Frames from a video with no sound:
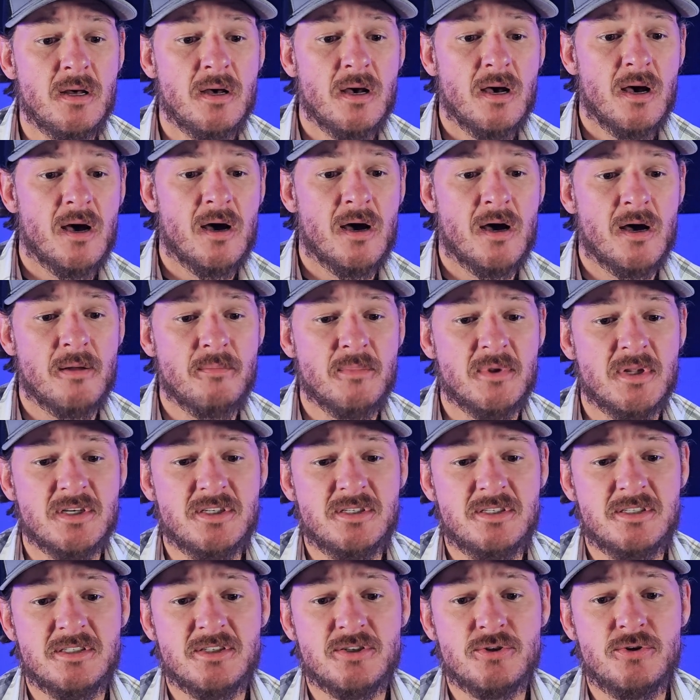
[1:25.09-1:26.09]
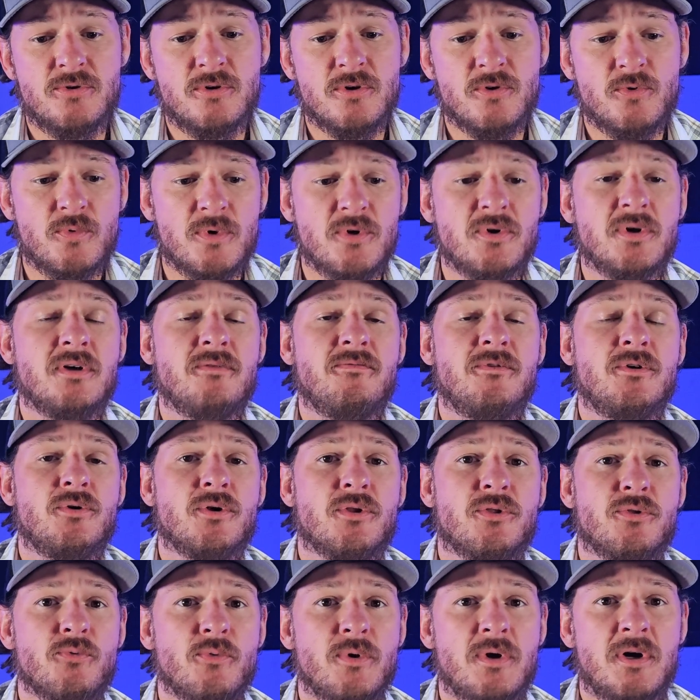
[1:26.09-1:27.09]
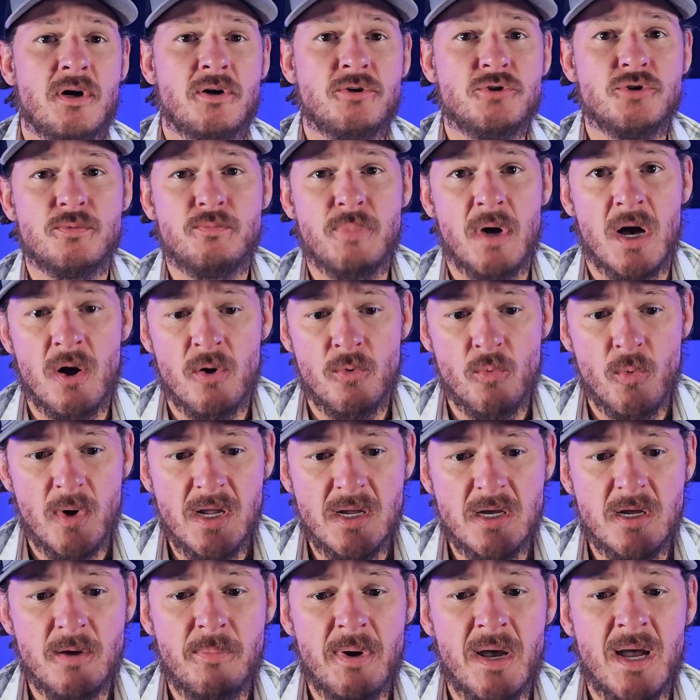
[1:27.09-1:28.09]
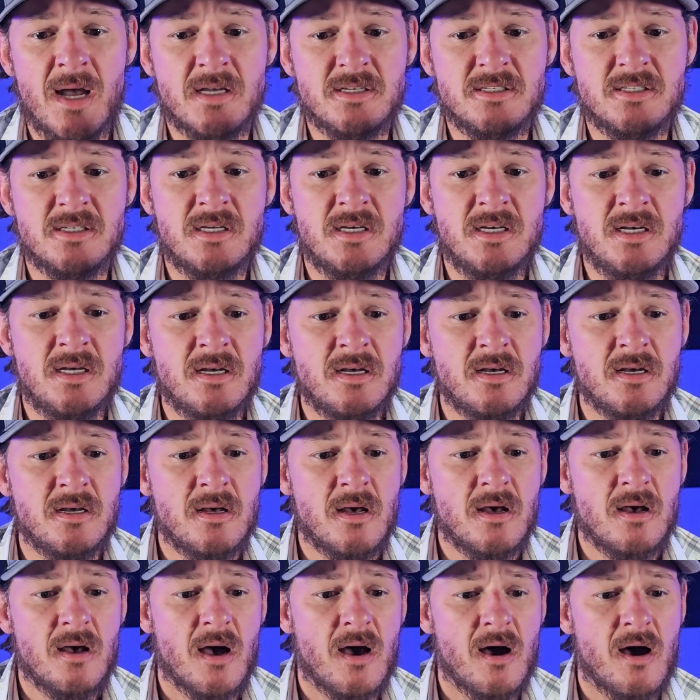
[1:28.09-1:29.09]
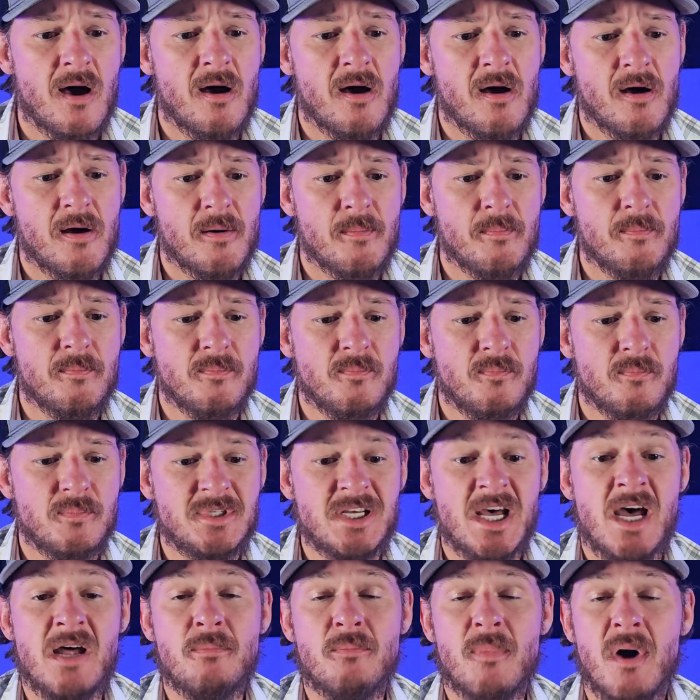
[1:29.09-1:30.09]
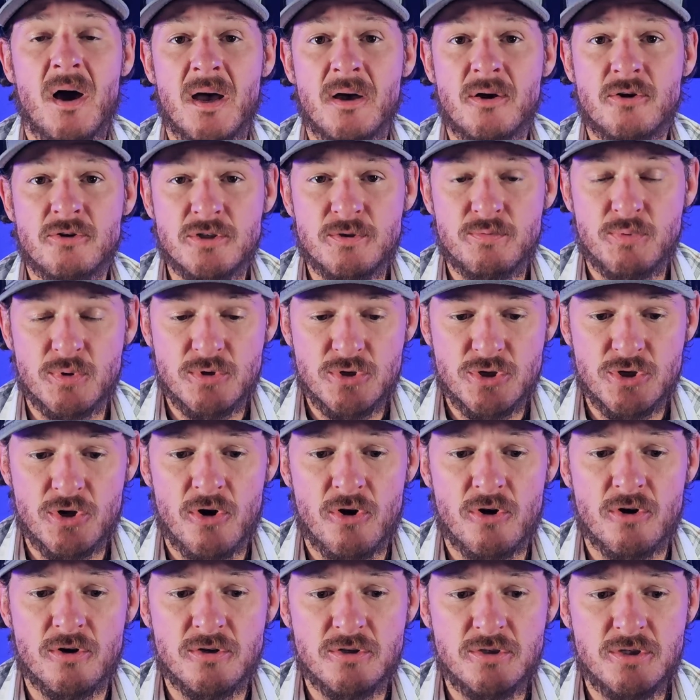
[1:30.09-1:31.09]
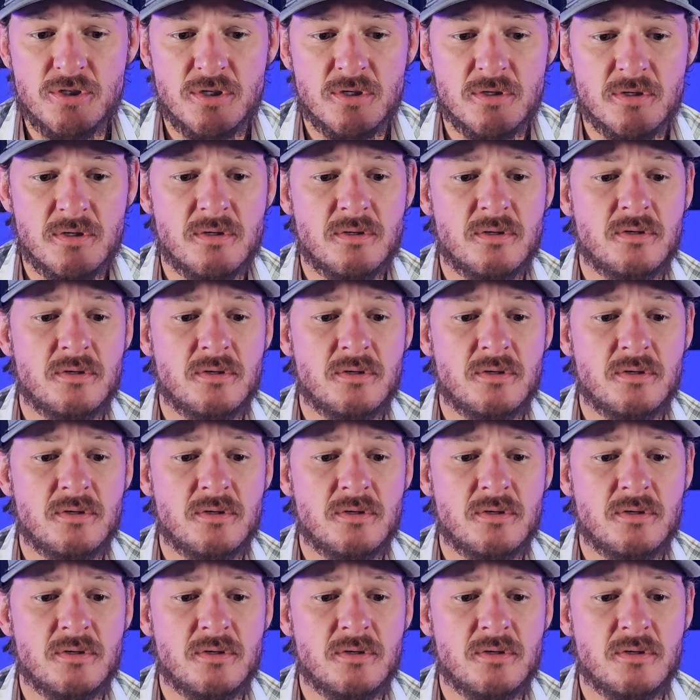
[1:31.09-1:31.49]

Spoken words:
this scooter will give you a 300-pound weight capacity, 10 miles per charge.